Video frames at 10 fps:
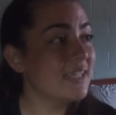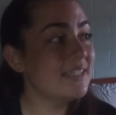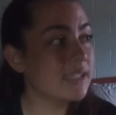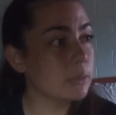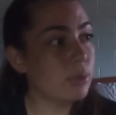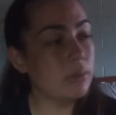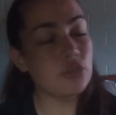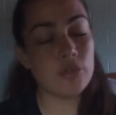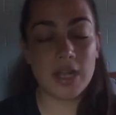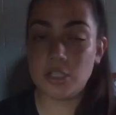kids, they were probably
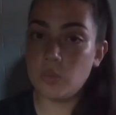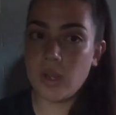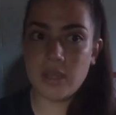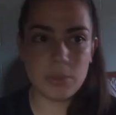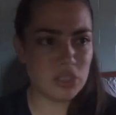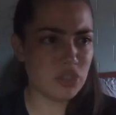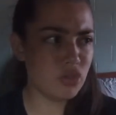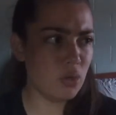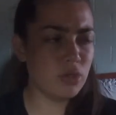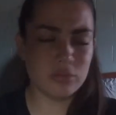dragged away, being like,
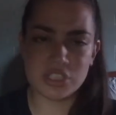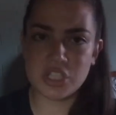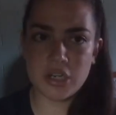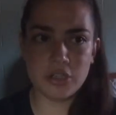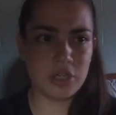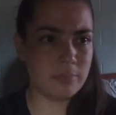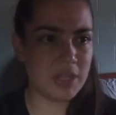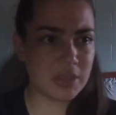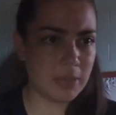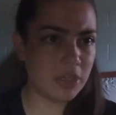no, don't stare, you're gonna
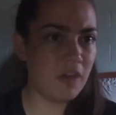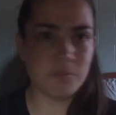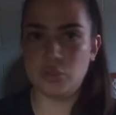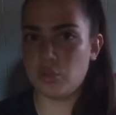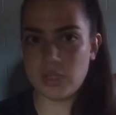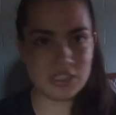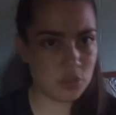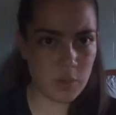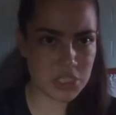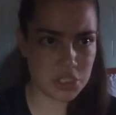make them uncomfortable, don't
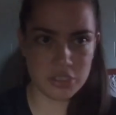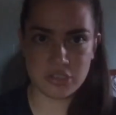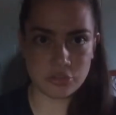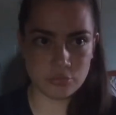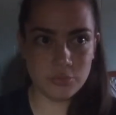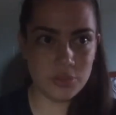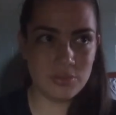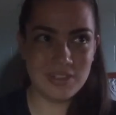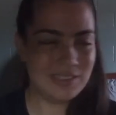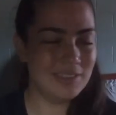ask questions, that's
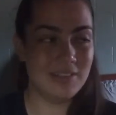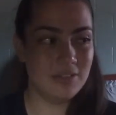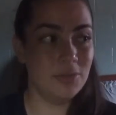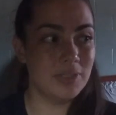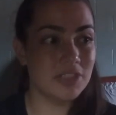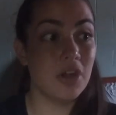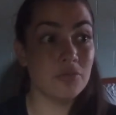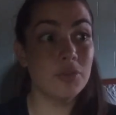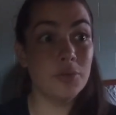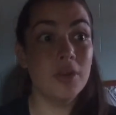rude. It's like, no, it's
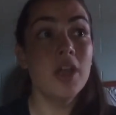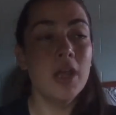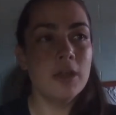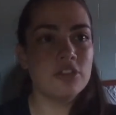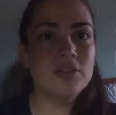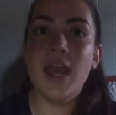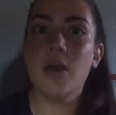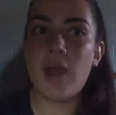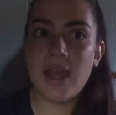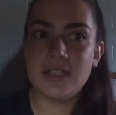not rude. So
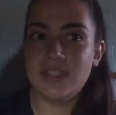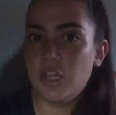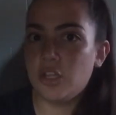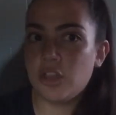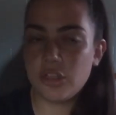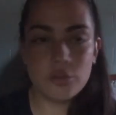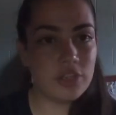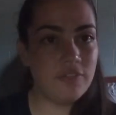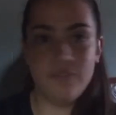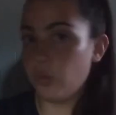now, as
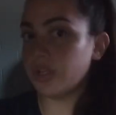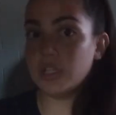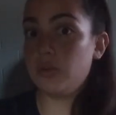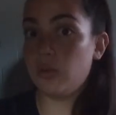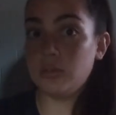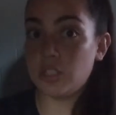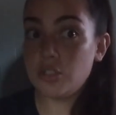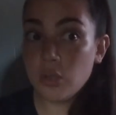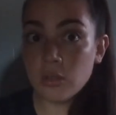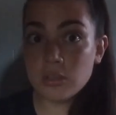30, 40-year-old
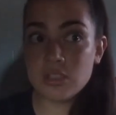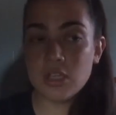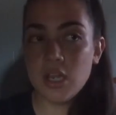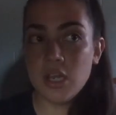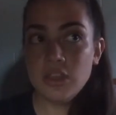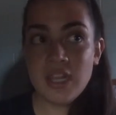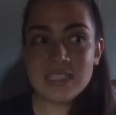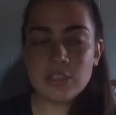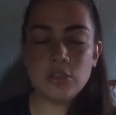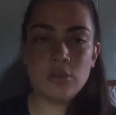adults, they
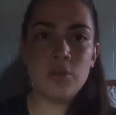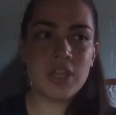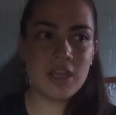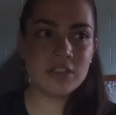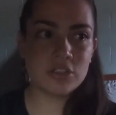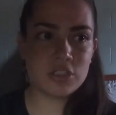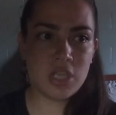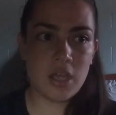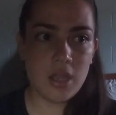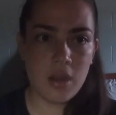still don't know the answer
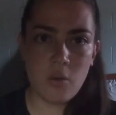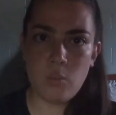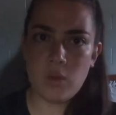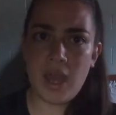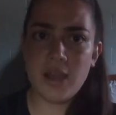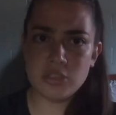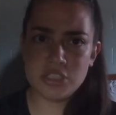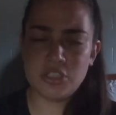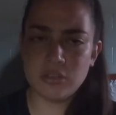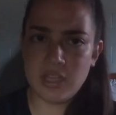to, well, how
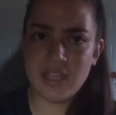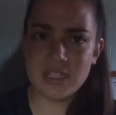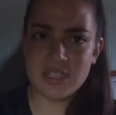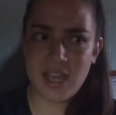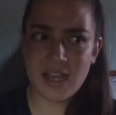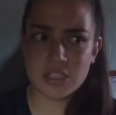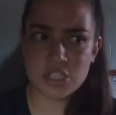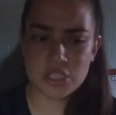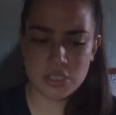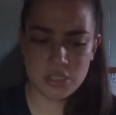does your leg
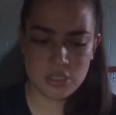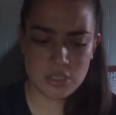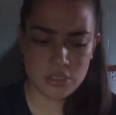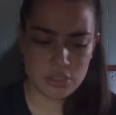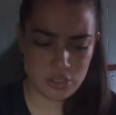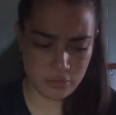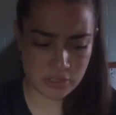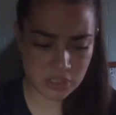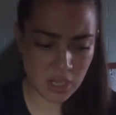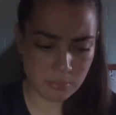attach to your
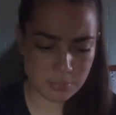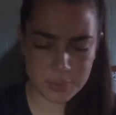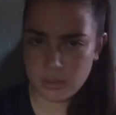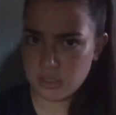stump?